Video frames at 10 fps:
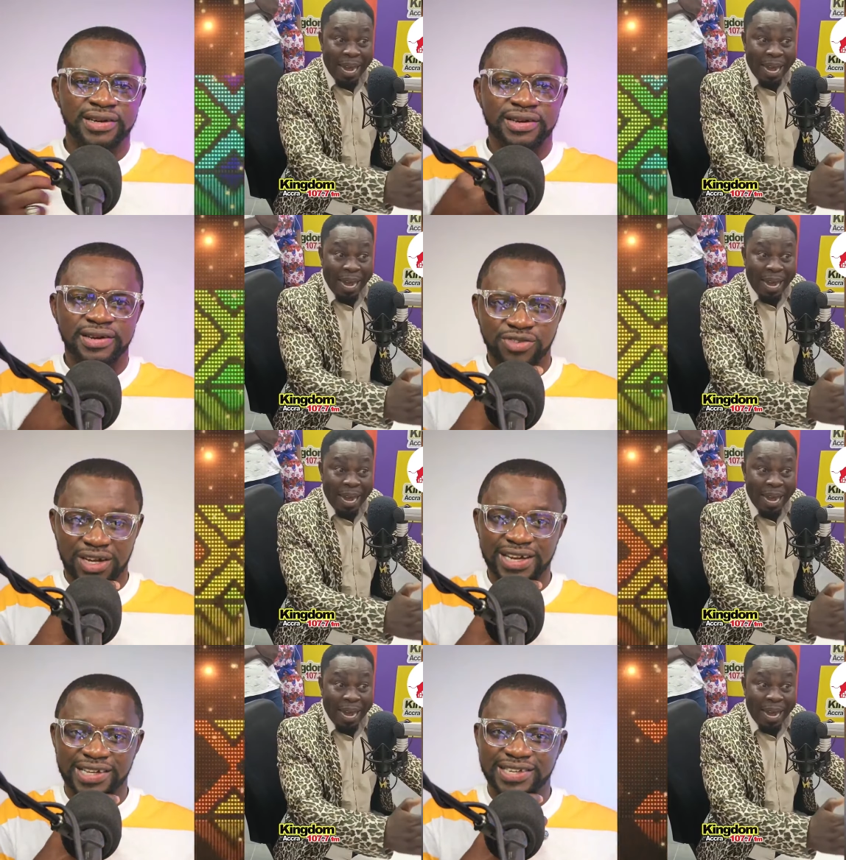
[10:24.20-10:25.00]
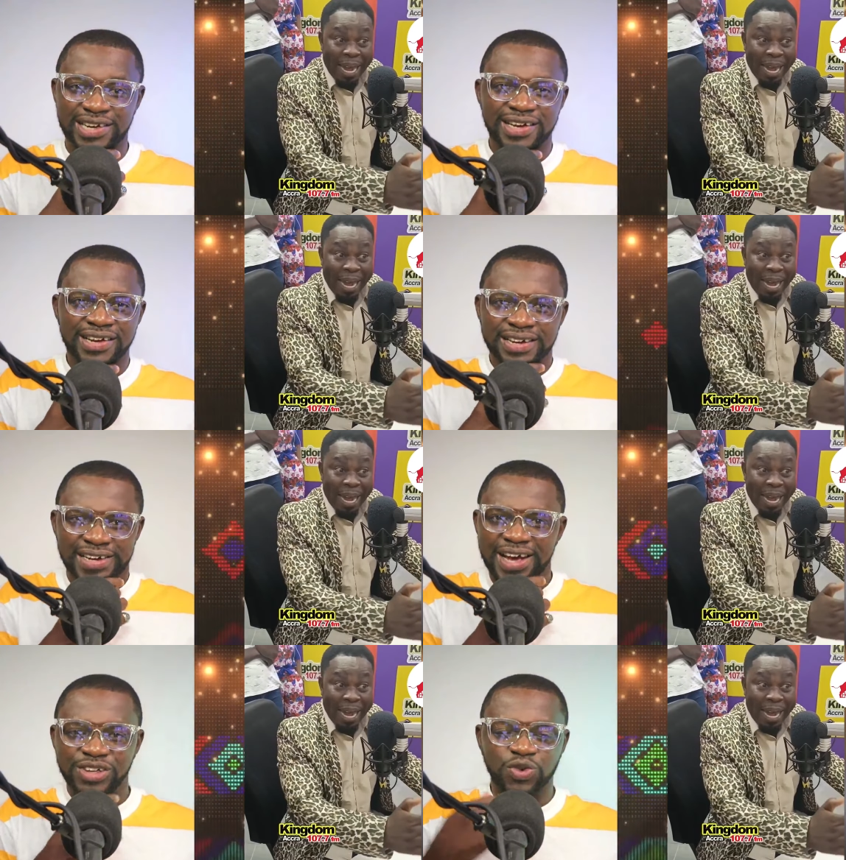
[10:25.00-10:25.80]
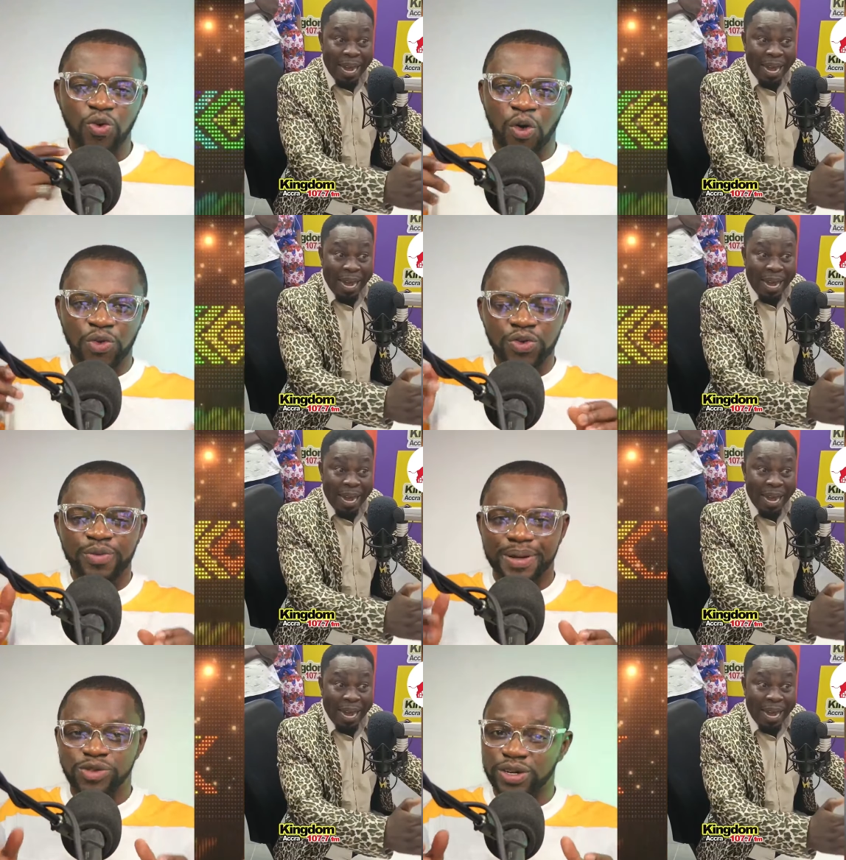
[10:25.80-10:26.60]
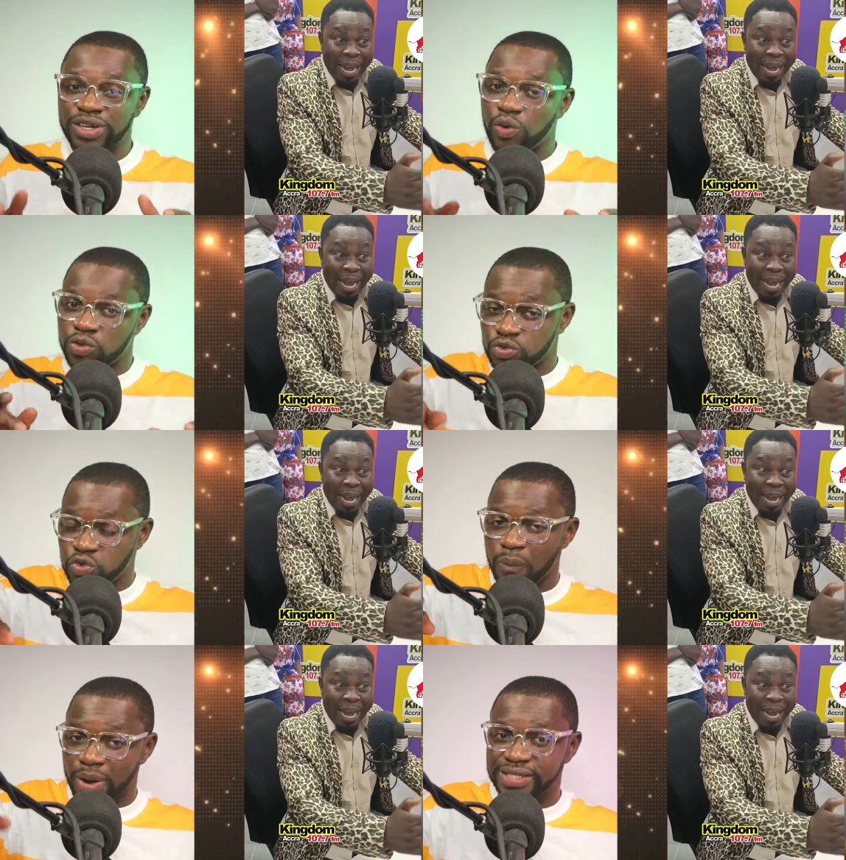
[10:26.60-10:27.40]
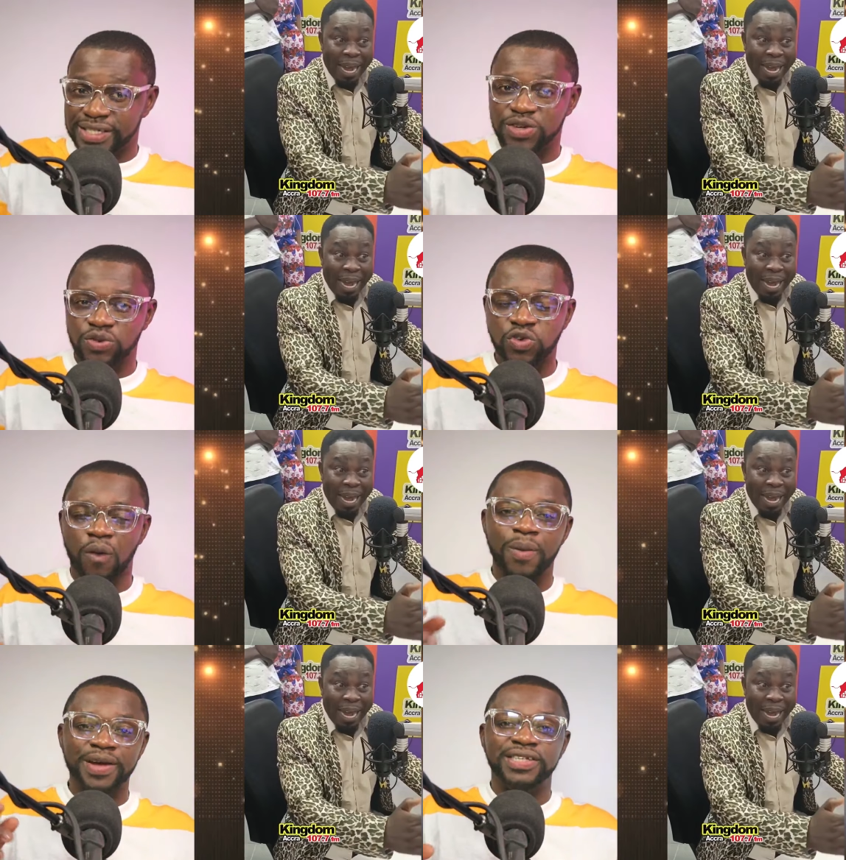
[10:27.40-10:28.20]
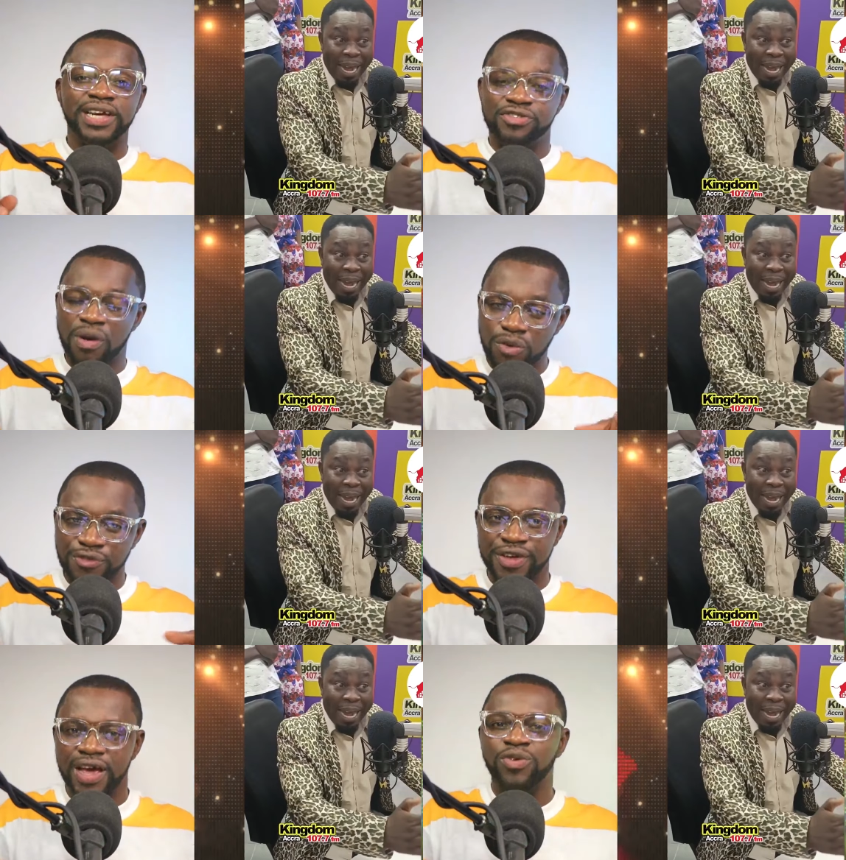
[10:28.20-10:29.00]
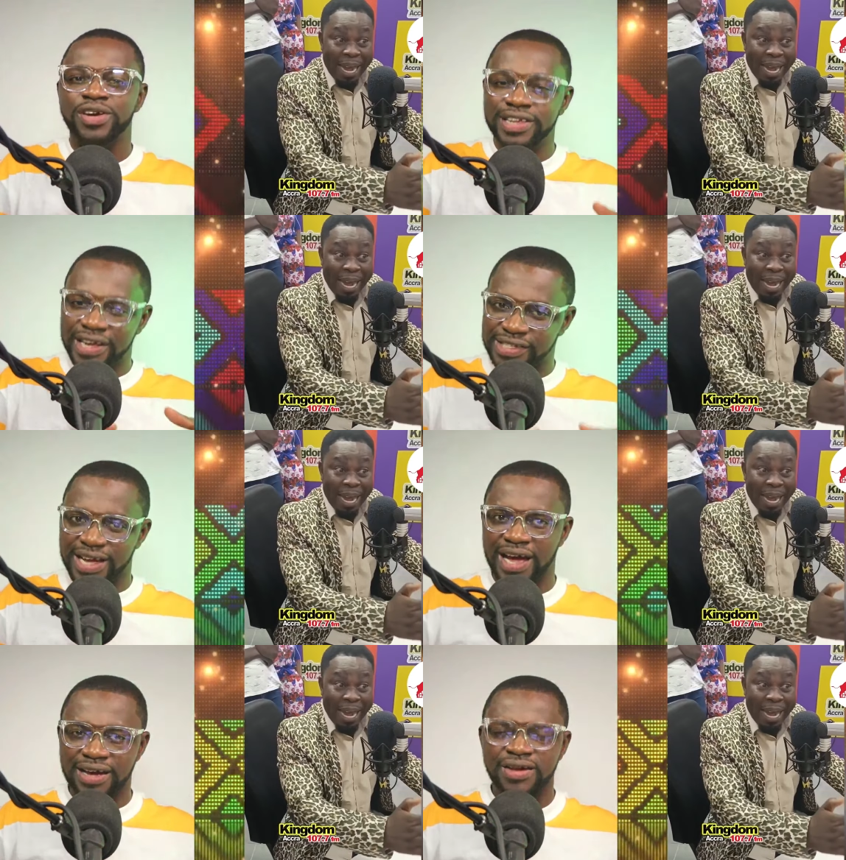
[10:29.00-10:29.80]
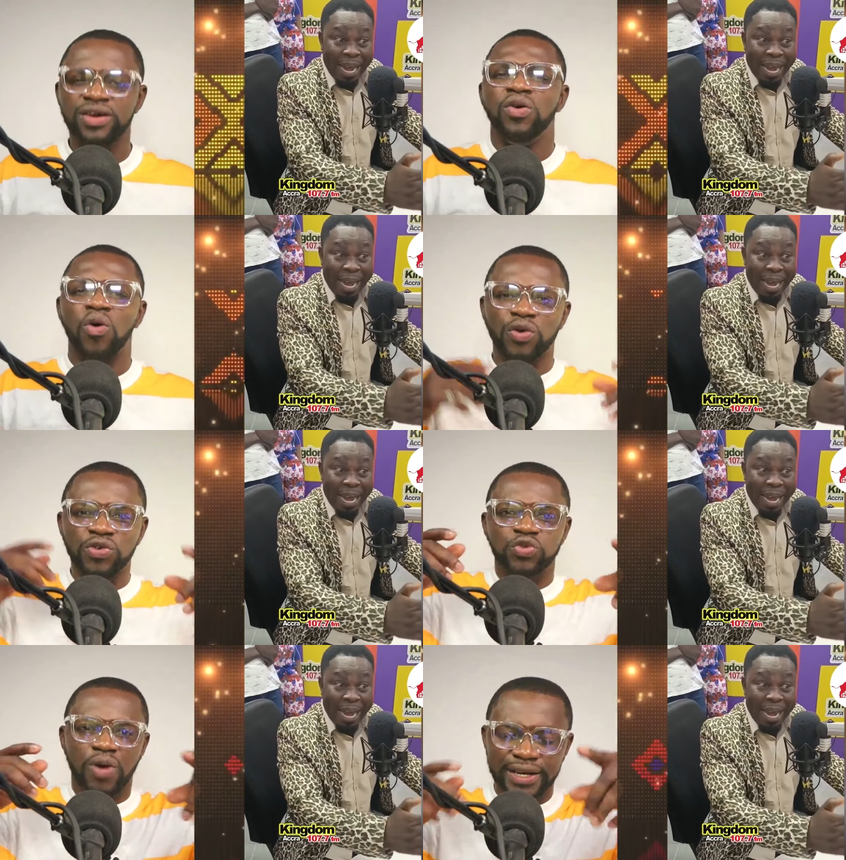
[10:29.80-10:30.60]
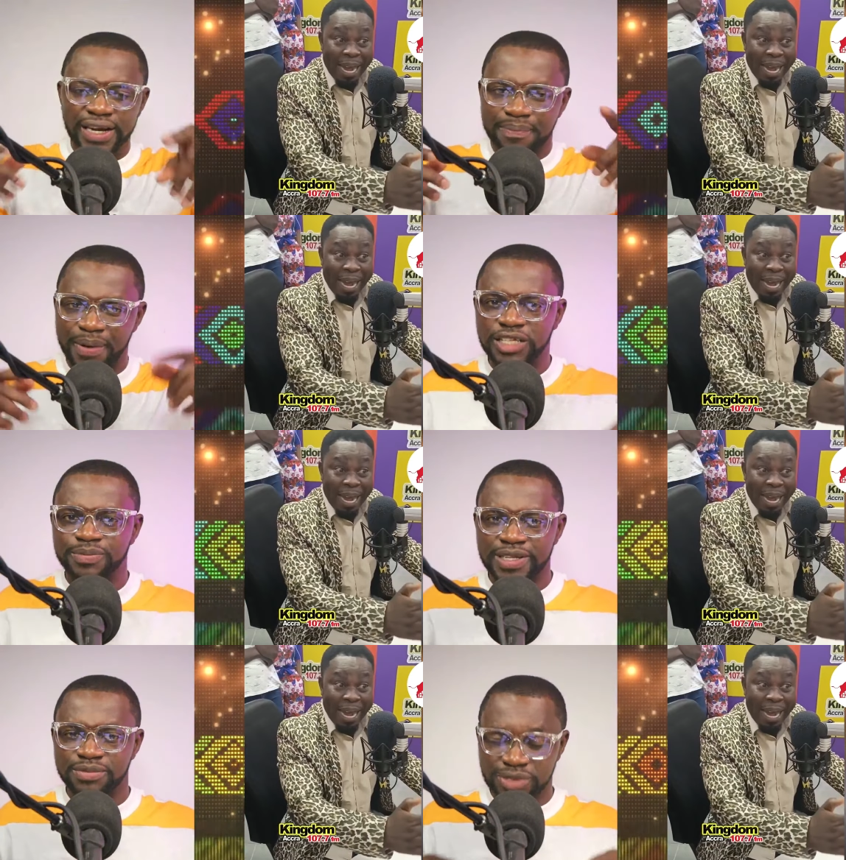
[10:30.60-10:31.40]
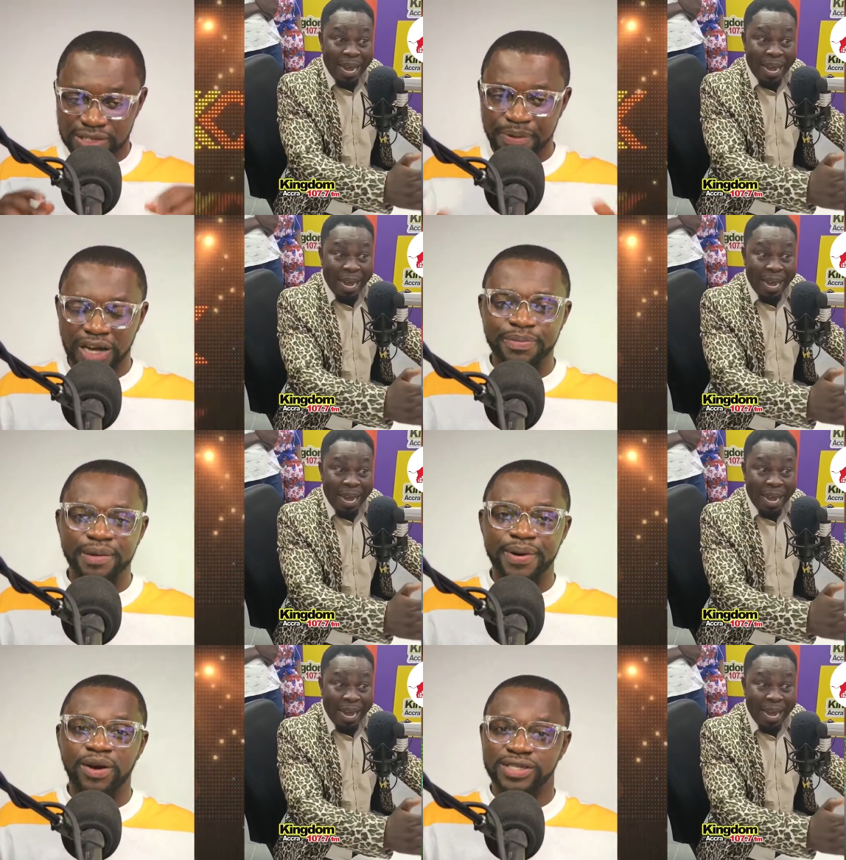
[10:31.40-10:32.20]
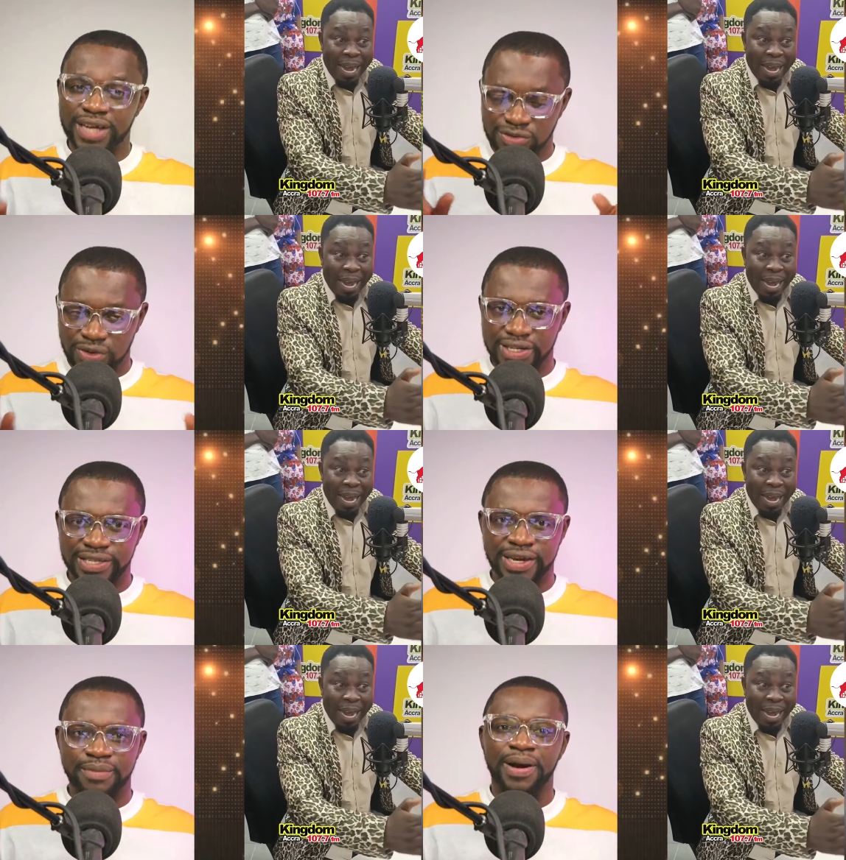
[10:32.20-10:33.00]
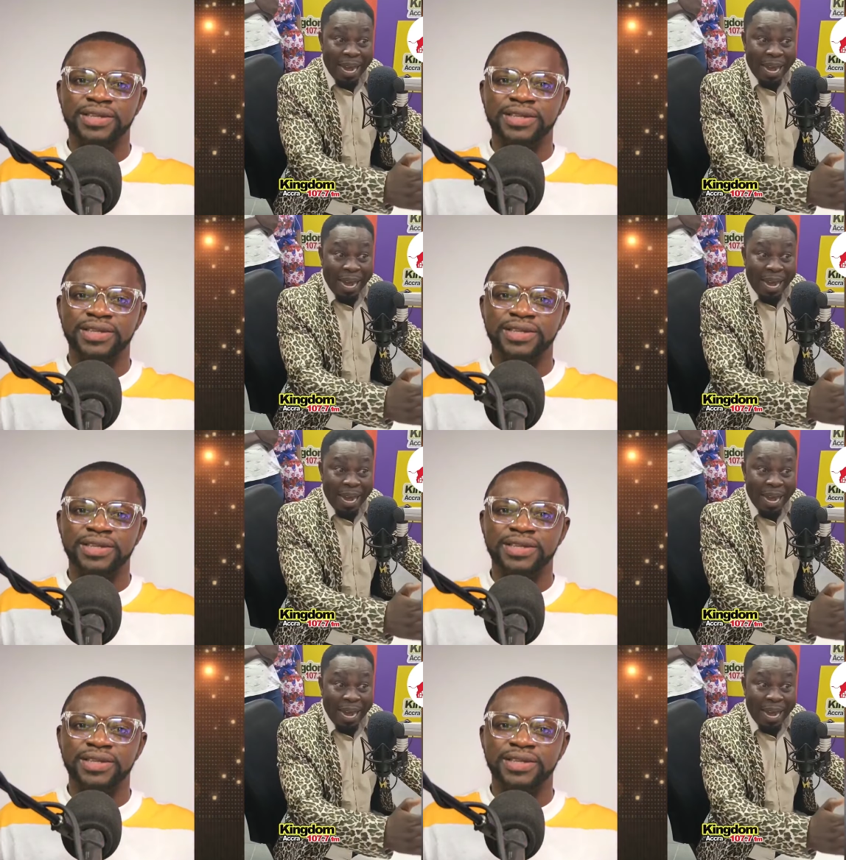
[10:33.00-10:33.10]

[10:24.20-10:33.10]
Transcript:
Speaker 1: So what I say. And so on no person didn't want to a boy secure. So boy secure movie and with the or no so other department by or say authority, but